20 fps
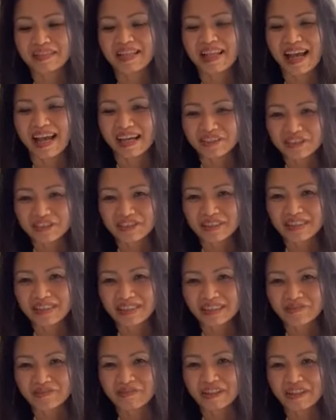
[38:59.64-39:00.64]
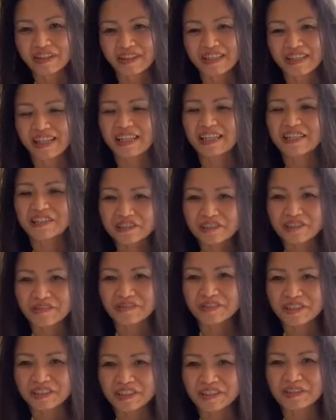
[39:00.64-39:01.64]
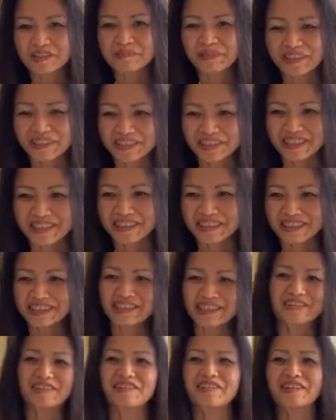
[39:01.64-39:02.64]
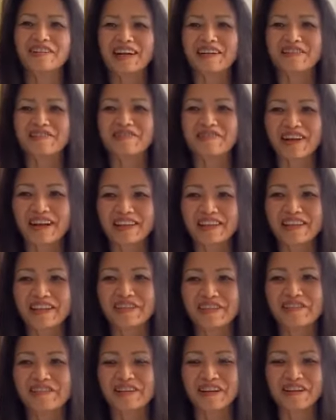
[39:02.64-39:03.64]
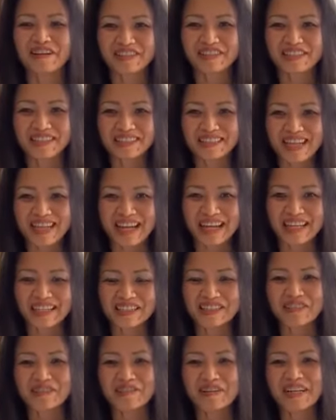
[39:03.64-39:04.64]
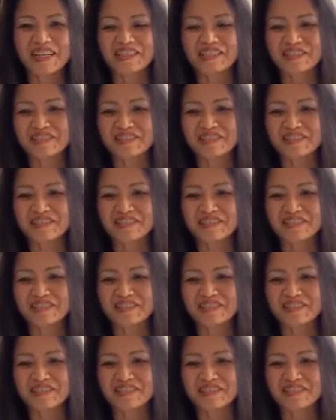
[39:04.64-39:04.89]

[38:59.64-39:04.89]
naturally a fairly introverted person. So I find that throughout the day, it's quite